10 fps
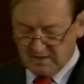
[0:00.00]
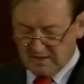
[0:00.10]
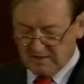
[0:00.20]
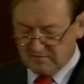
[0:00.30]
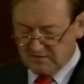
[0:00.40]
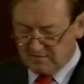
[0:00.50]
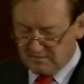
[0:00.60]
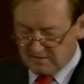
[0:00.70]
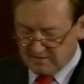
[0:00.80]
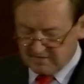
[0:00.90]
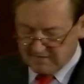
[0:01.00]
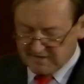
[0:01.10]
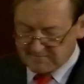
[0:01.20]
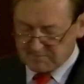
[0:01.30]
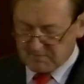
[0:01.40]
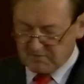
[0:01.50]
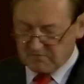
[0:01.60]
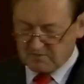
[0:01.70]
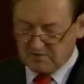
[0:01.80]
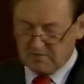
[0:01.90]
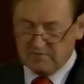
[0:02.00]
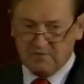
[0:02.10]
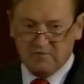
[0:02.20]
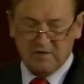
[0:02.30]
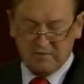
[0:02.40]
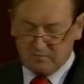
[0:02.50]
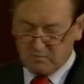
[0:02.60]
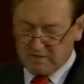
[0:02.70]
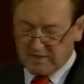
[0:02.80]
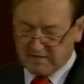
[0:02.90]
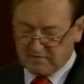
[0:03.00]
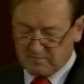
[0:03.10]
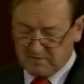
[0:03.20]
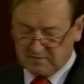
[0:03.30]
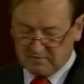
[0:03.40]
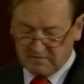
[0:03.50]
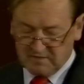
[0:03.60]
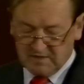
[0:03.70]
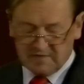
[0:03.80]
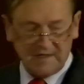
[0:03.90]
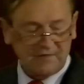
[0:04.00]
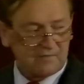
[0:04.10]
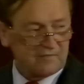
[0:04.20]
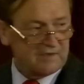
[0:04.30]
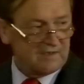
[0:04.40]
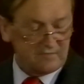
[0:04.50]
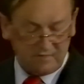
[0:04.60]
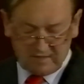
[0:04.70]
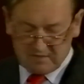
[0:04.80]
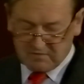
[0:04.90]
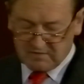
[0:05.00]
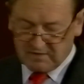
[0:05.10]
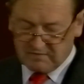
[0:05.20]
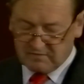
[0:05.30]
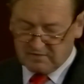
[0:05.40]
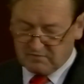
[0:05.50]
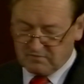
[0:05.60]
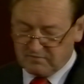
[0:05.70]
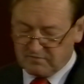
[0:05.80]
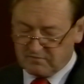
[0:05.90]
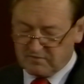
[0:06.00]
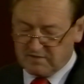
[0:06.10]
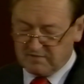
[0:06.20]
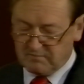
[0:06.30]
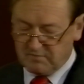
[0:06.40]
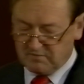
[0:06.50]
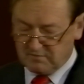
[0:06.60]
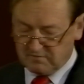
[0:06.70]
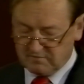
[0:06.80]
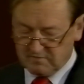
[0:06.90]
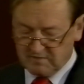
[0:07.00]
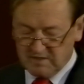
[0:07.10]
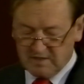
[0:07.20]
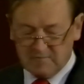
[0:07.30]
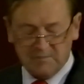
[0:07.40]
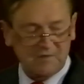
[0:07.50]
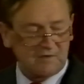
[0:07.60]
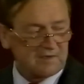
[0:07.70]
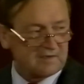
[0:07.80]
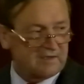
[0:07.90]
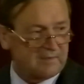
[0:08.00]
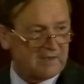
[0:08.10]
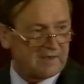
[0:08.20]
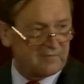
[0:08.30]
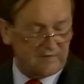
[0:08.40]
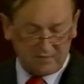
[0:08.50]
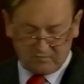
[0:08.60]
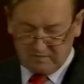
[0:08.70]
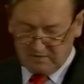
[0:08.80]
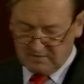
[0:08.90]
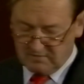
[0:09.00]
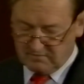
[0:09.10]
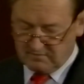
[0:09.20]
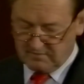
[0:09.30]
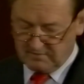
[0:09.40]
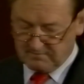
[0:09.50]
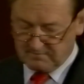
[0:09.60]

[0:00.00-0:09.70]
I said earlier I propose to concentrate on one aspect, that of the internationalization of Australian business, and particularly manufacturing industry.